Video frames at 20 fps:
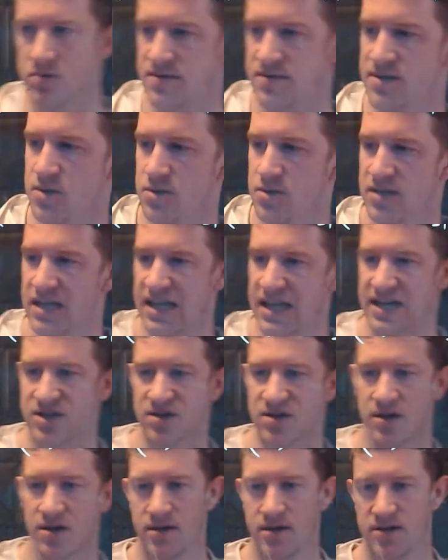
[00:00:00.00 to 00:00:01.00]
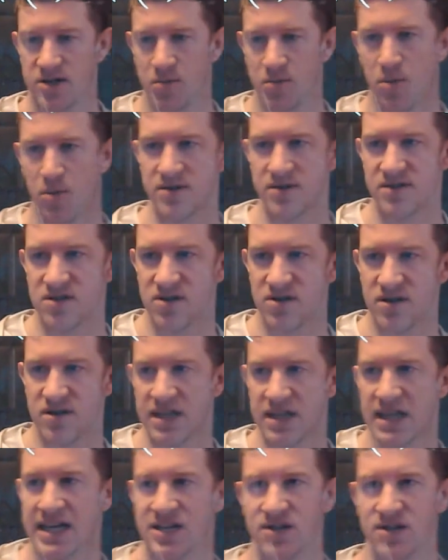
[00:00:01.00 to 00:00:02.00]
to the electron. So positron and
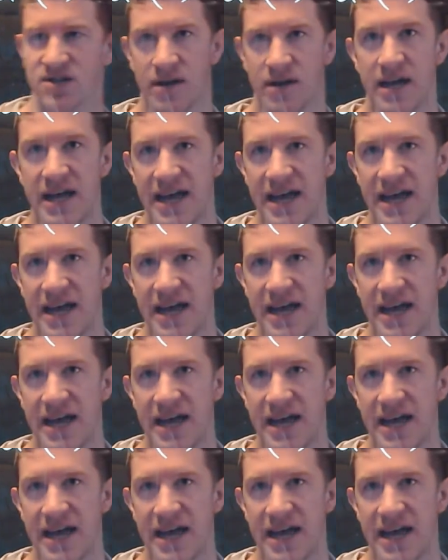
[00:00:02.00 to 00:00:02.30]
electron.